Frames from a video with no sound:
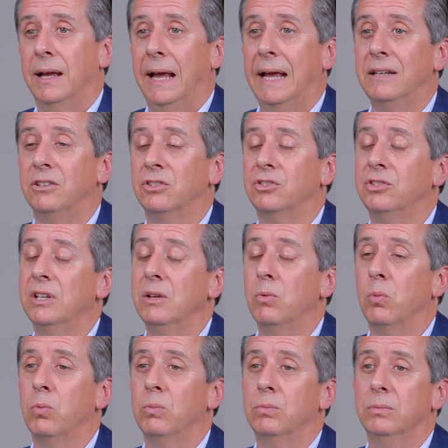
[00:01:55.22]
and to
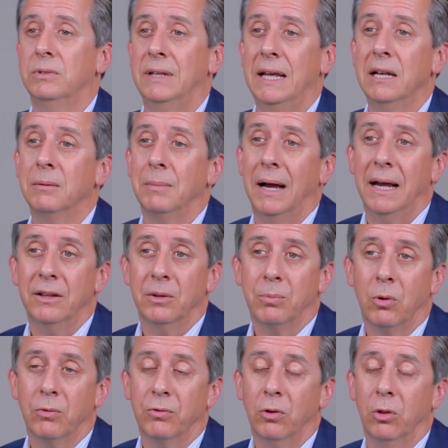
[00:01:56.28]
see, data mine the
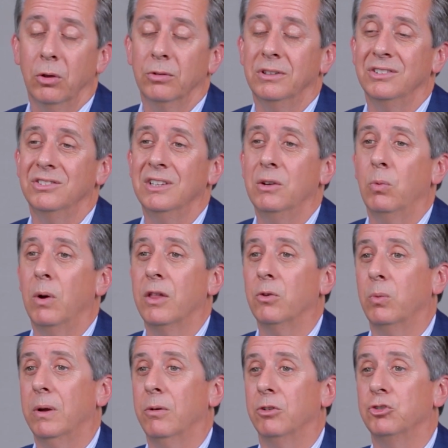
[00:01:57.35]
portfolio to see whether
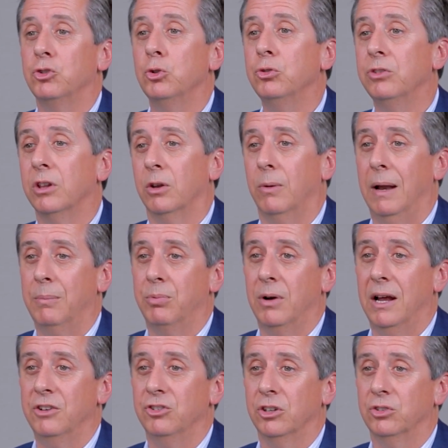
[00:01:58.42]
we were choosing the right
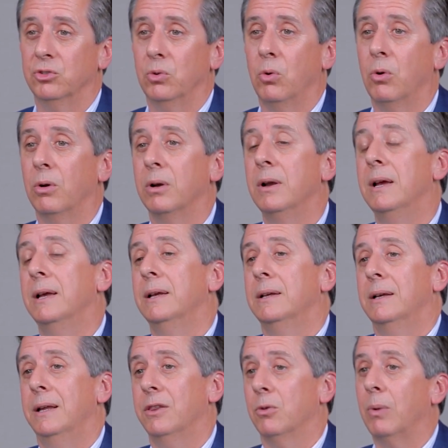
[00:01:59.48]
projects or
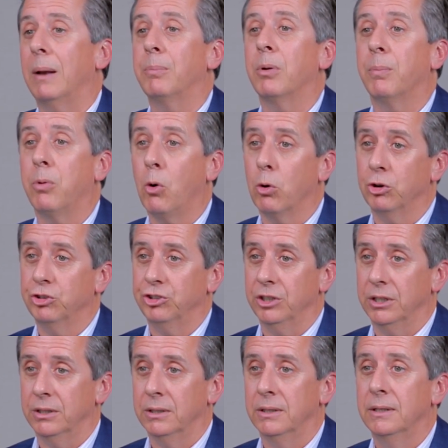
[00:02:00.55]
in the right
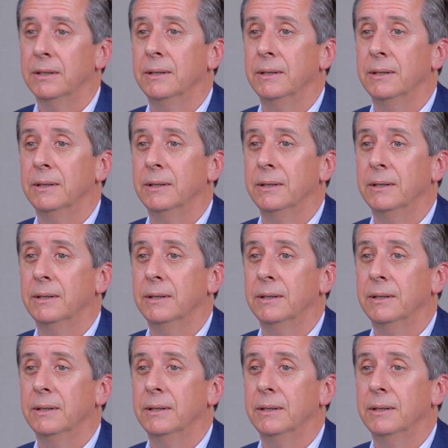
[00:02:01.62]
proportion.